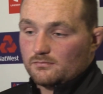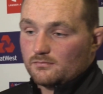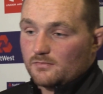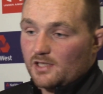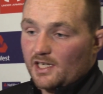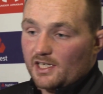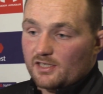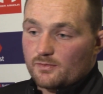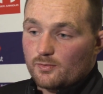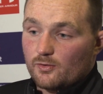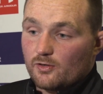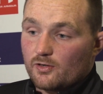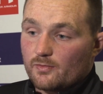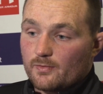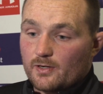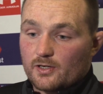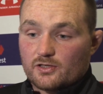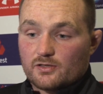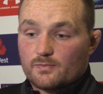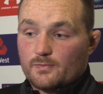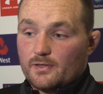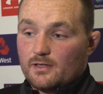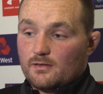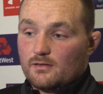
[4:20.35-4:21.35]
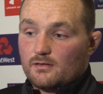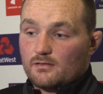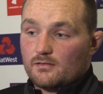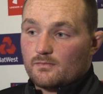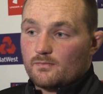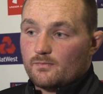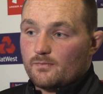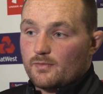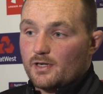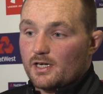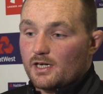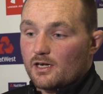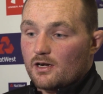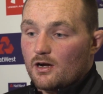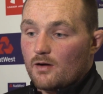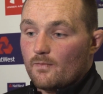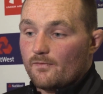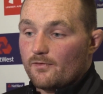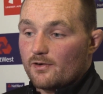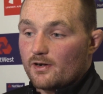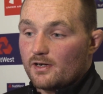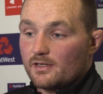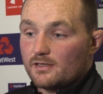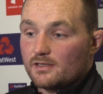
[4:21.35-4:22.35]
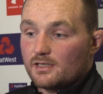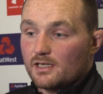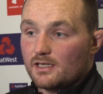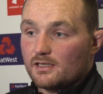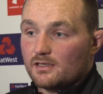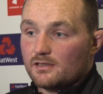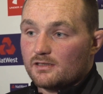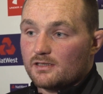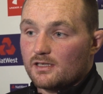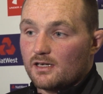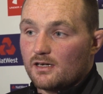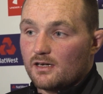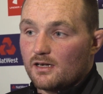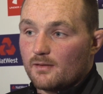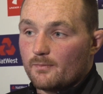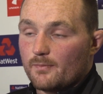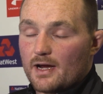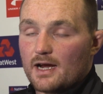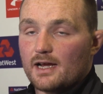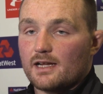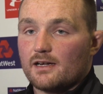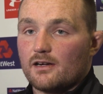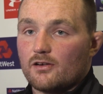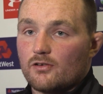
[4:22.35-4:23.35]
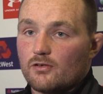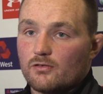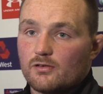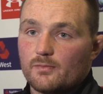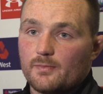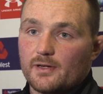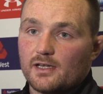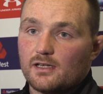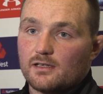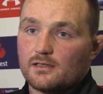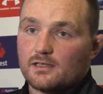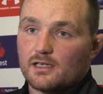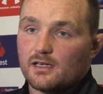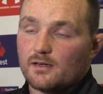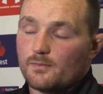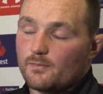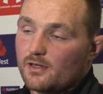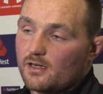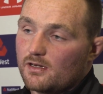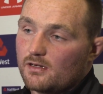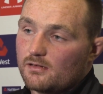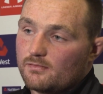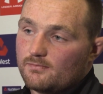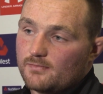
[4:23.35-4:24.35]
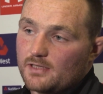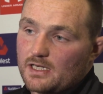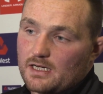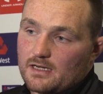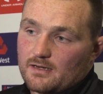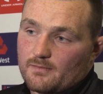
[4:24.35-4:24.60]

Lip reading: I've spoken about just being confident and backing their own ability up there.